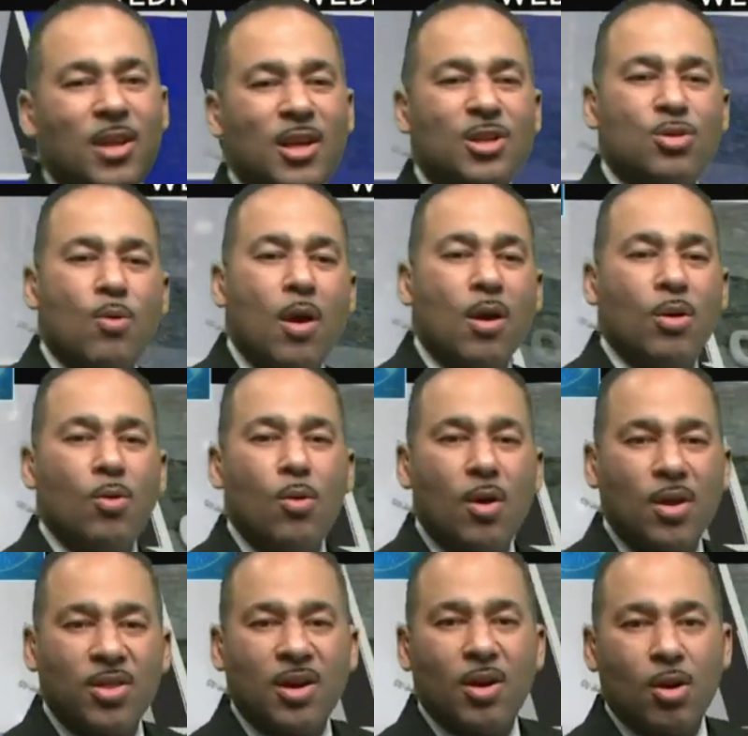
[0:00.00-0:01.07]
thing to our
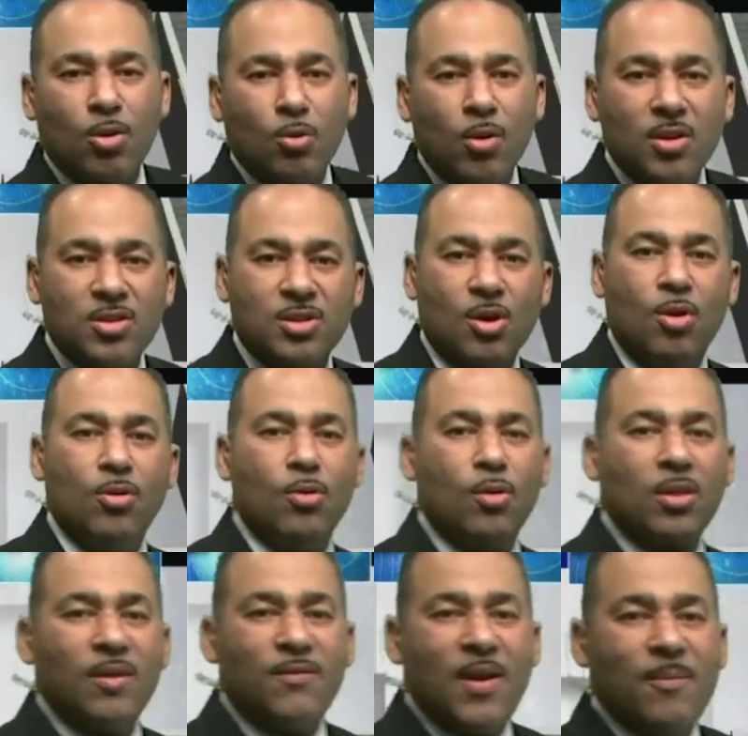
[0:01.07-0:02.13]
north in our north zone,
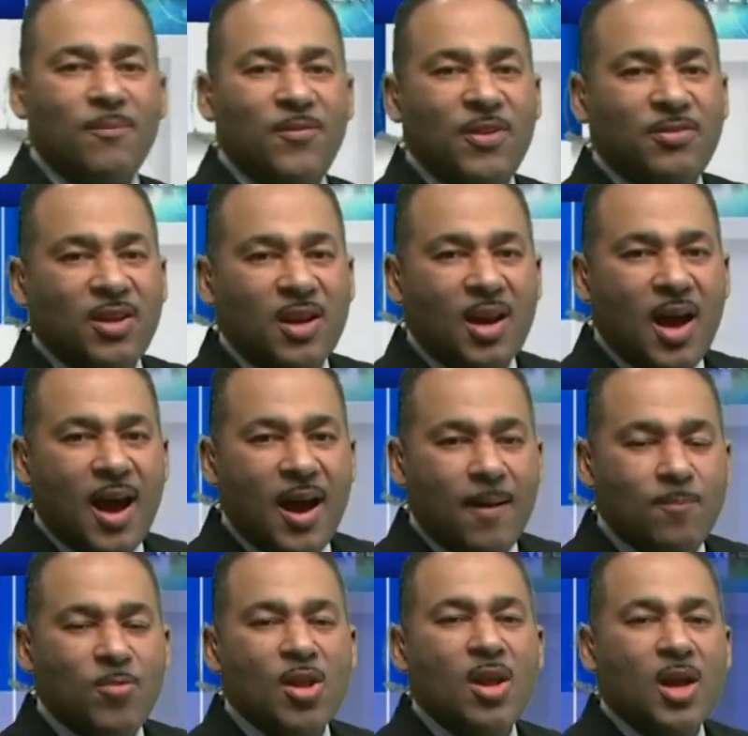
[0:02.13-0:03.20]
north of M59,
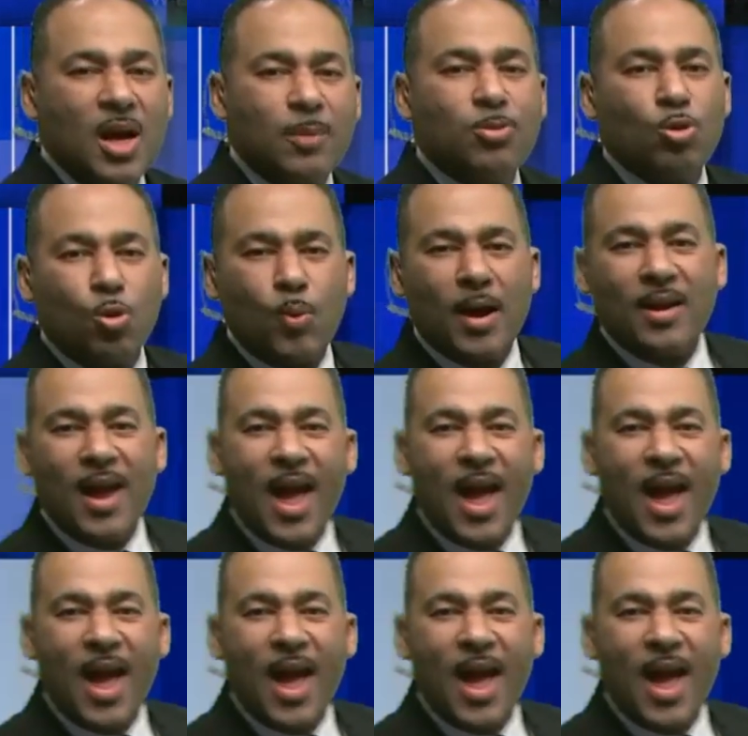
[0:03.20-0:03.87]
up to around a